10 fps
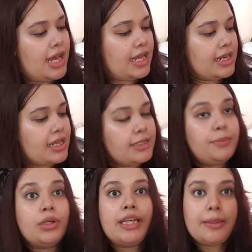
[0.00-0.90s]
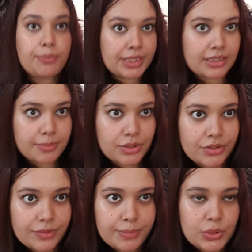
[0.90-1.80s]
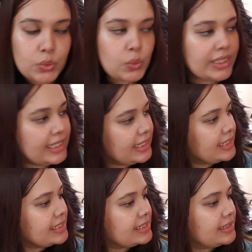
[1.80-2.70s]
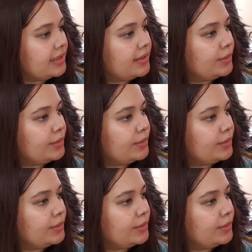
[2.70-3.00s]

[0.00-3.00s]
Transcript: Another book he picked up out of the blue is